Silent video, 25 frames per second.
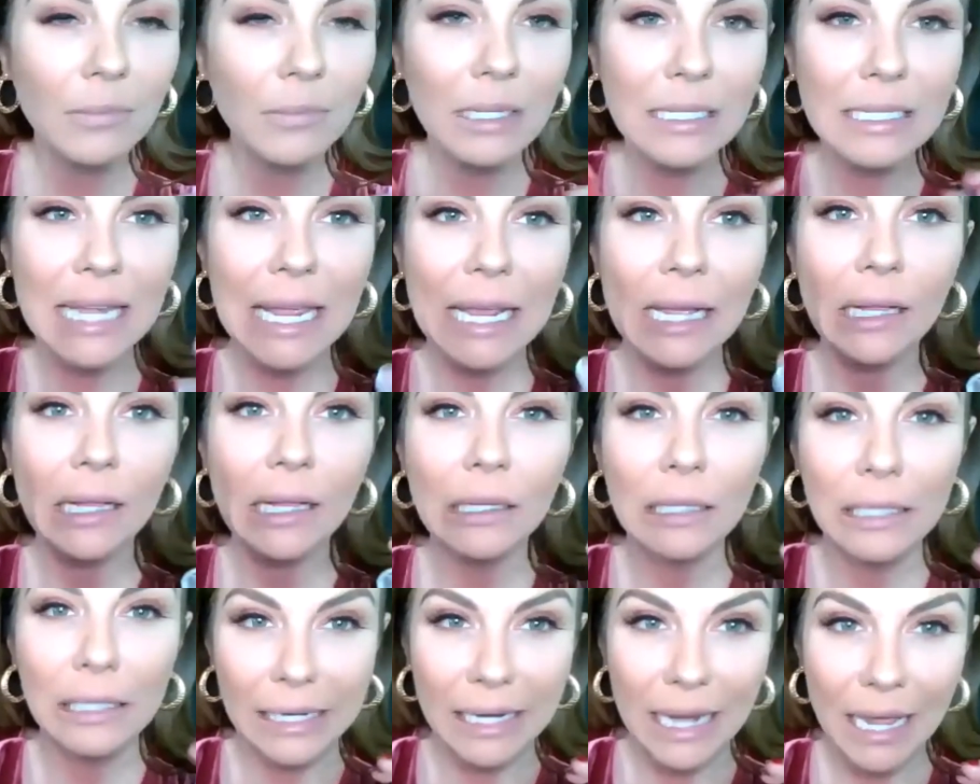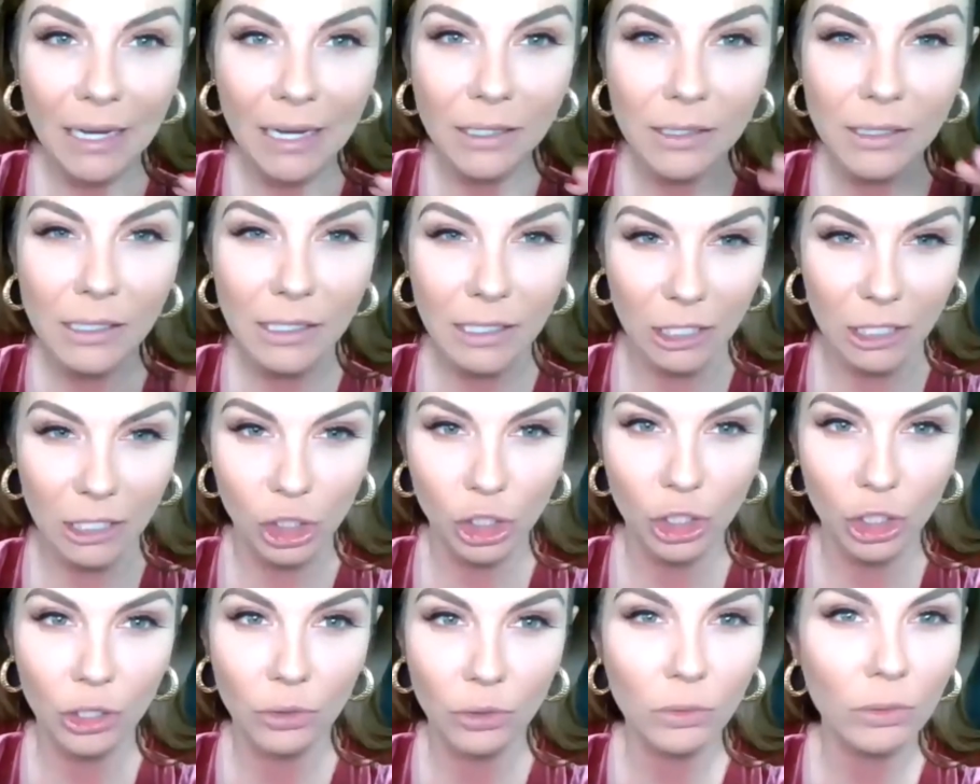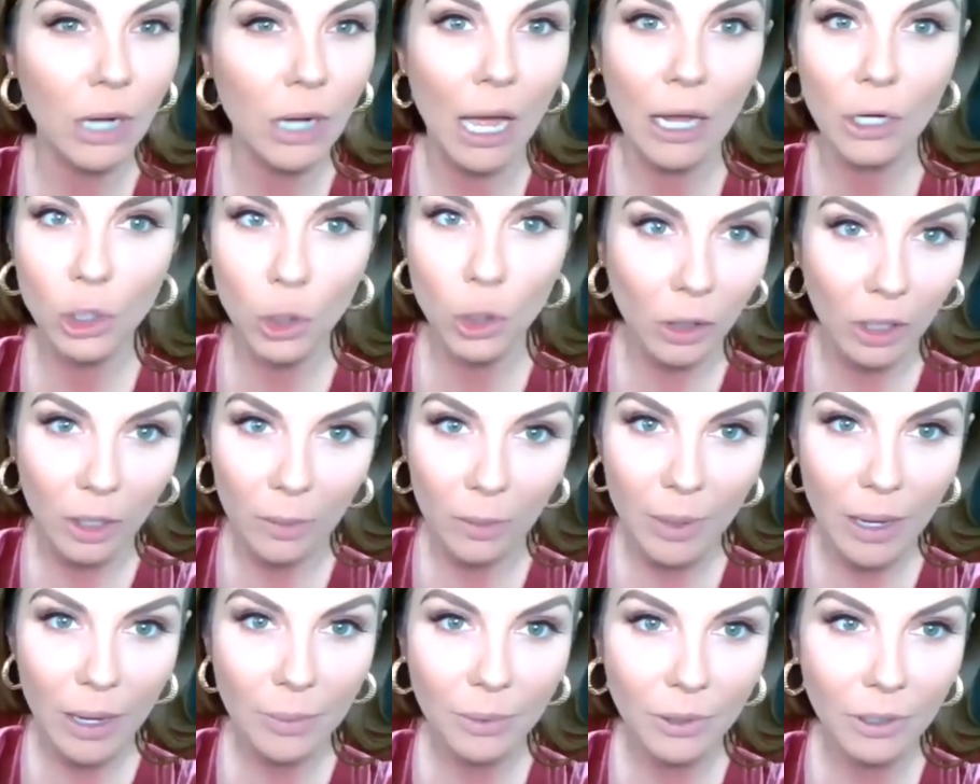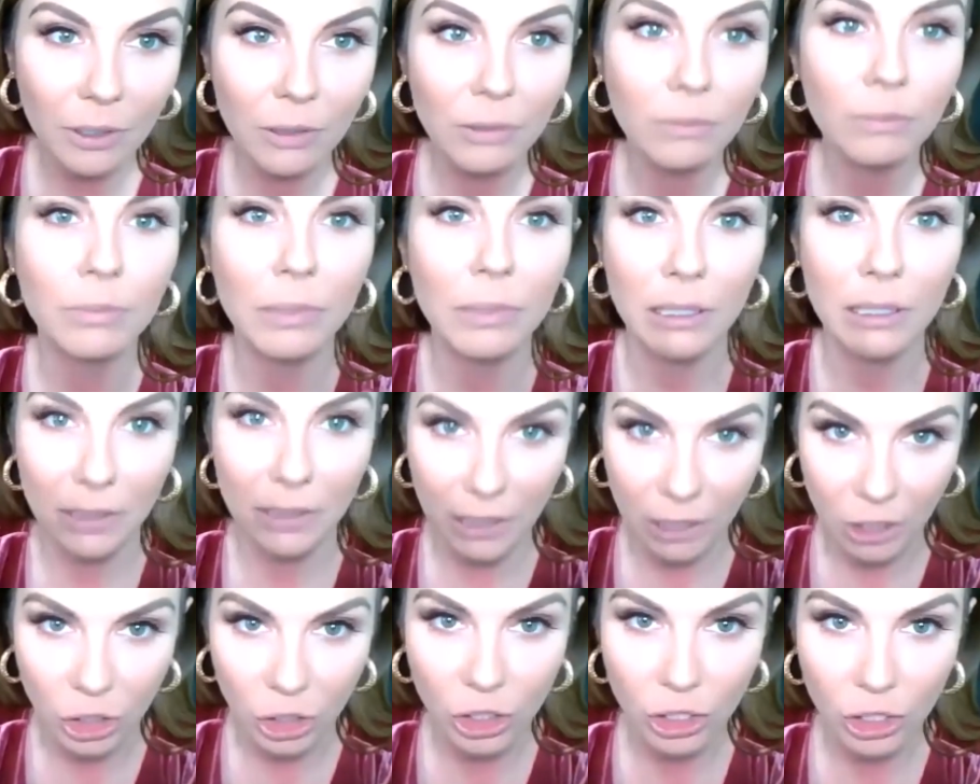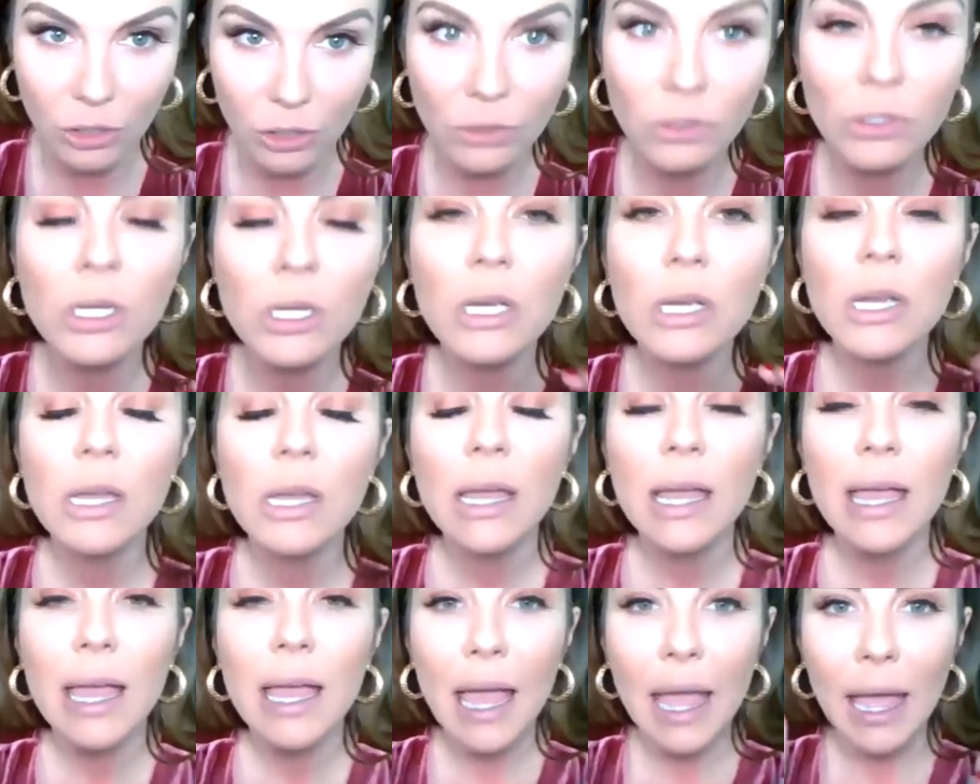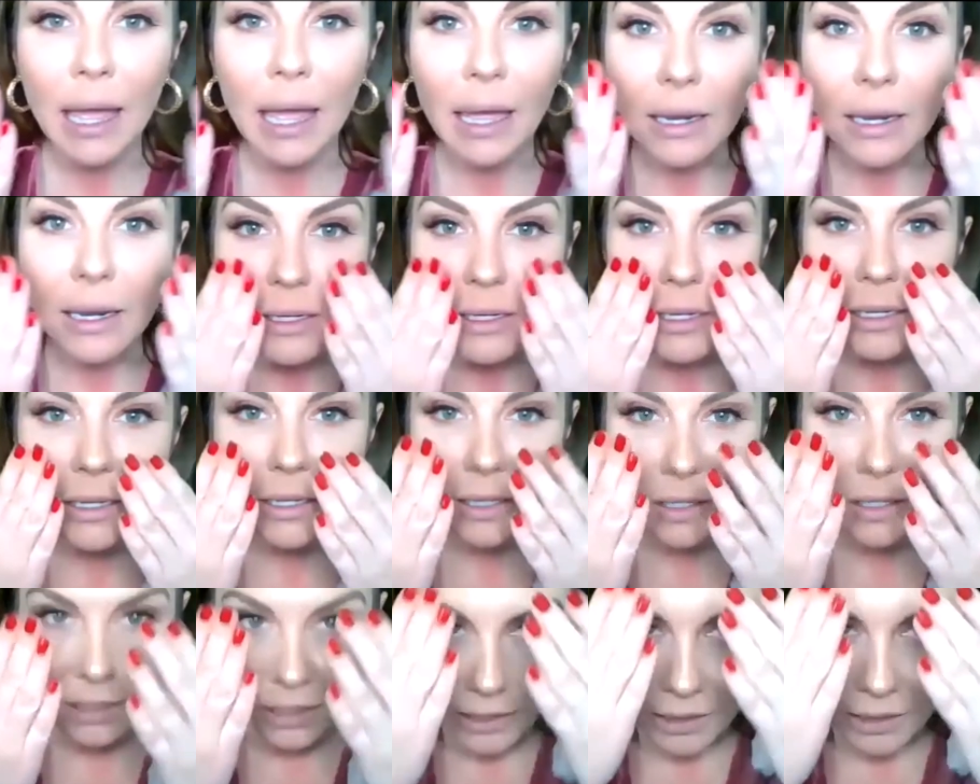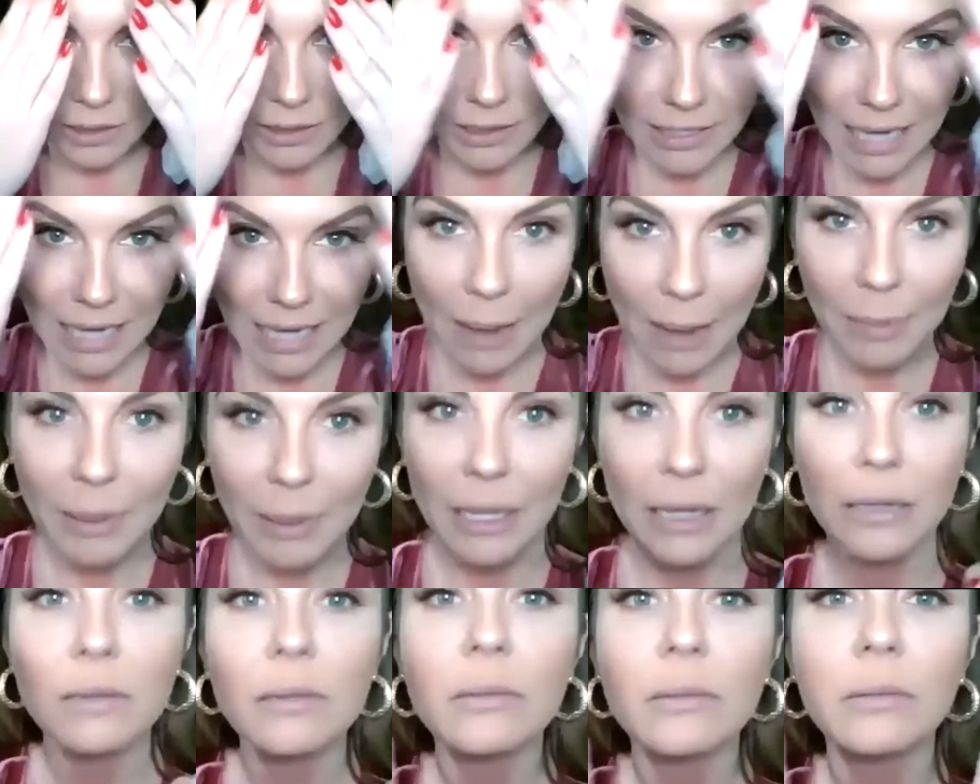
take Kleenex tissue, not toilet paper, but tissue, and dab it.